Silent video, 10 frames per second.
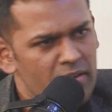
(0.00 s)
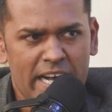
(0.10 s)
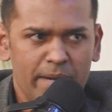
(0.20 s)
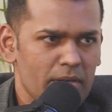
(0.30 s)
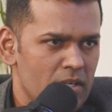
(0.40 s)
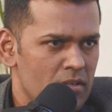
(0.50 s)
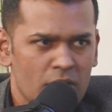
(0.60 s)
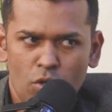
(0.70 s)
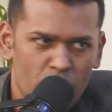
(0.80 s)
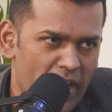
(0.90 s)
randomly,
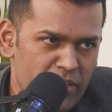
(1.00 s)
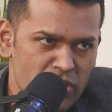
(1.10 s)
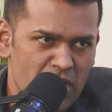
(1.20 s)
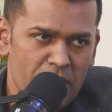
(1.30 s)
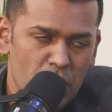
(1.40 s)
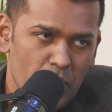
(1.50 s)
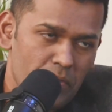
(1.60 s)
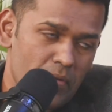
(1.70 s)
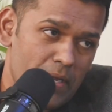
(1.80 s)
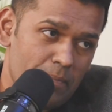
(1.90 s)
no directions given to it,
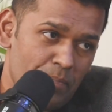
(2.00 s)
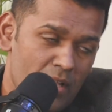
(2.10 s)
right?